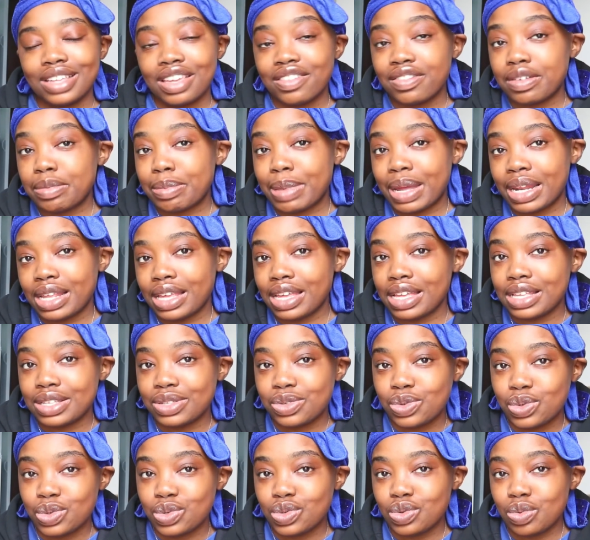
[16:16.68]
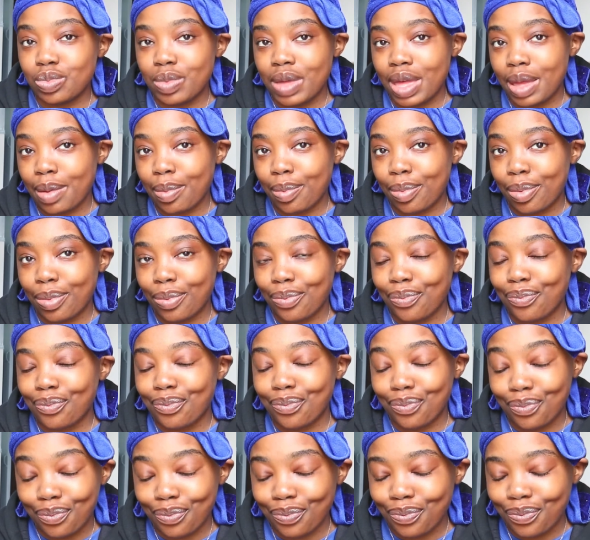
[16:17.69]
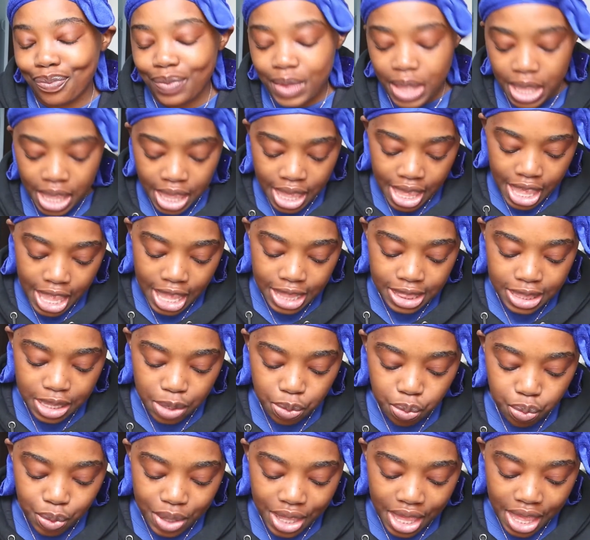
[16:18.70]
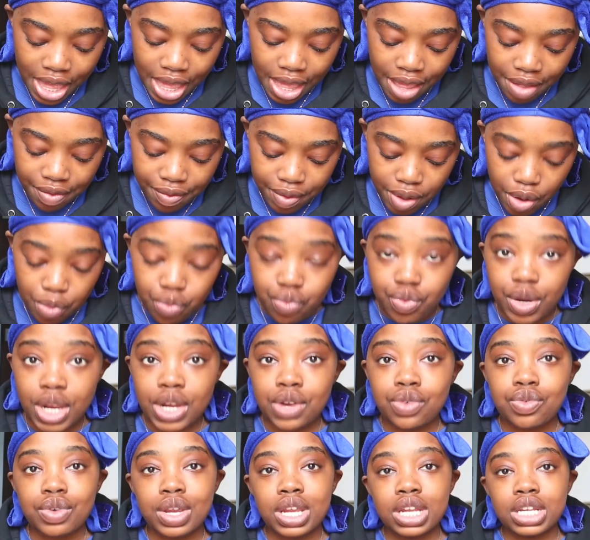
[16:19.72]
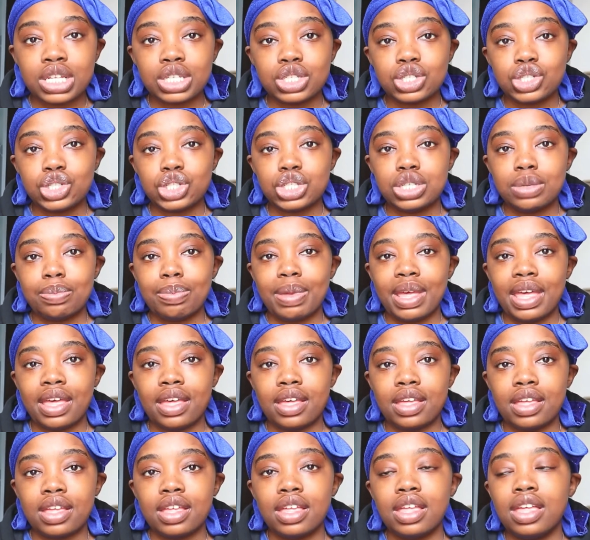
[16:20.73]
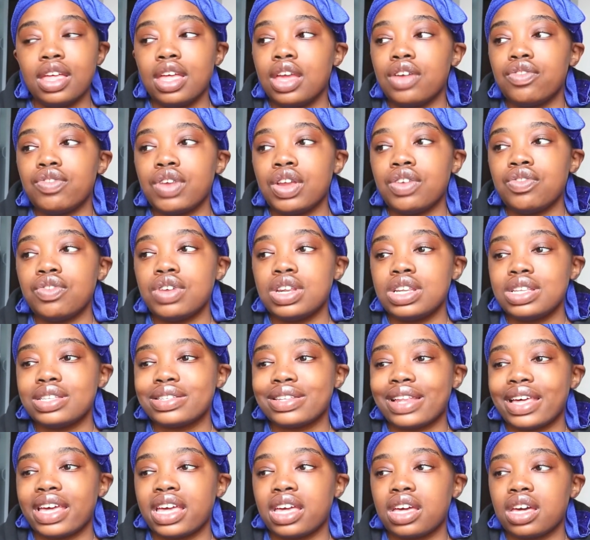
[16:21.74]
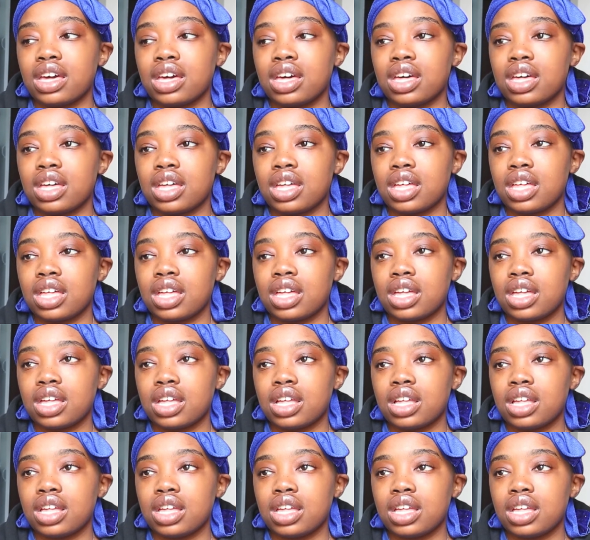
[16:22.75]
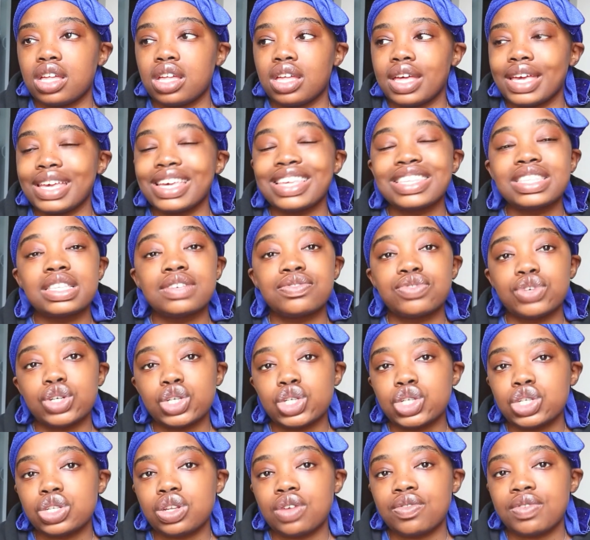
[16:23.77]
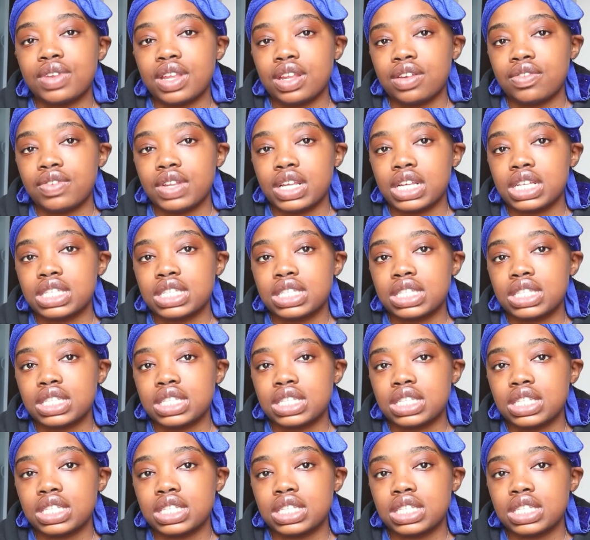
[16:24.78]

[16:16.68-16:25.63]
Everybody has YouTube app. And then we have Renren Shipping. Renren is like, I guess, a version of Netflix,